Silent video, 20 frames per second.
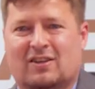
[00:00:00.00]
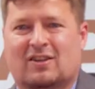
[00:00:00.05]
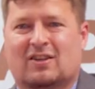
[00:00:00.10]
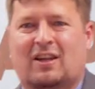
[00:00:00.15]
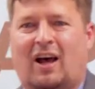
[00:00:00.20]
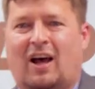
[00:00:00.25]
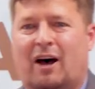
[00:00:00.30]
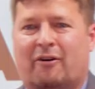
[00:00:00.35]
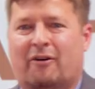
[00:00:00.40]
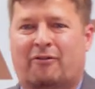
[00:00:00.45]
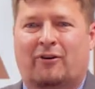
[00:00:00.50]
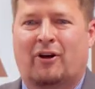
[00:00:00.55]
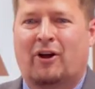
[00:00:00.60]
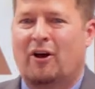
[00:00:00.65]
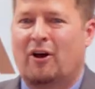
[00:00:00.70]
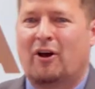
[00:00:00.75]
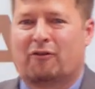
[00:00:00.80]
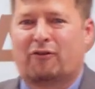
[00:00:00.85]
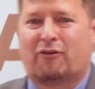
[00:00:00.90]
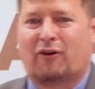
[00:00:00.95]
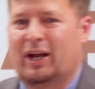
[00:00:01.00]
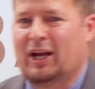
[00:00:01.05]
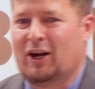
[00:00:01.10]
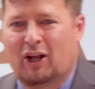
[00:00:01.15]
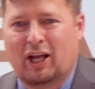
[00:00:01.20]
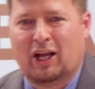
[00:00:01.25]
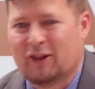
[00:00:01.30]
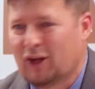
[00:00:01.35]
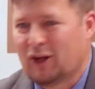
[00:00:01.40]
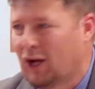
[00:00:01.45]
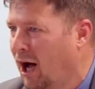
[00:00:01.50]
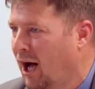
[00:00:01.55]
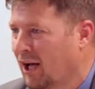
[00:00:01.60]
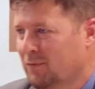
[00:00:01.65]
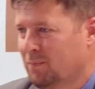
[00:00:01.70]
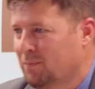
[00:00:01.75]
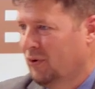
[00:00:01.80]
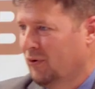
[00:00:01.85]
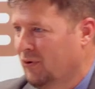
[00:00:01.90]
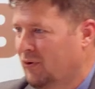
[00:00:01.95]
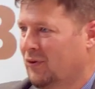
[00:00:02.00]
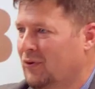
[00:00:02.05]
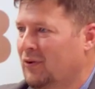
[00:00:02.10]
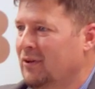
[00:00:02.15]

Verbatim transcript: stuff for, in, in the Gospels?